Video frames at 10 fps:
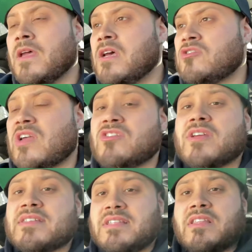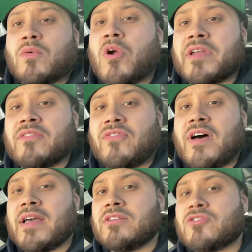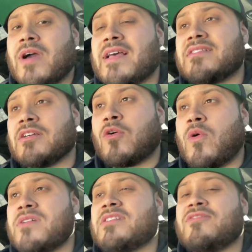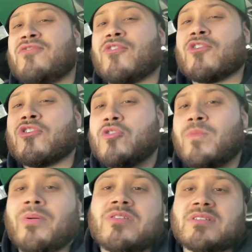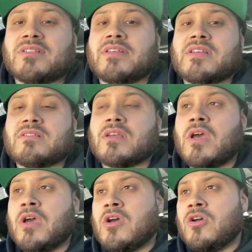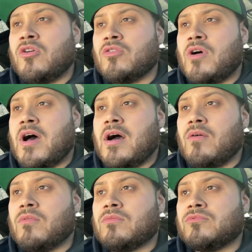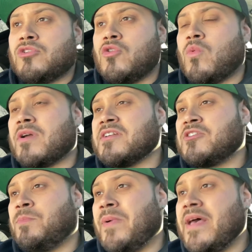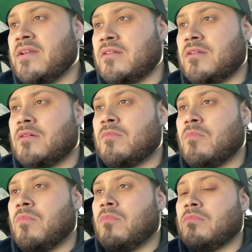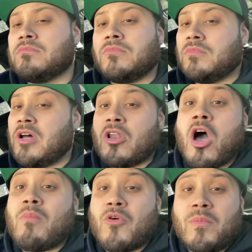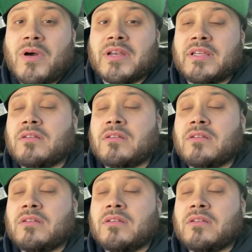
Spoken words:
So as you can see, they're working fine. So I guess the question for you personally is, do you want to spend a lot more money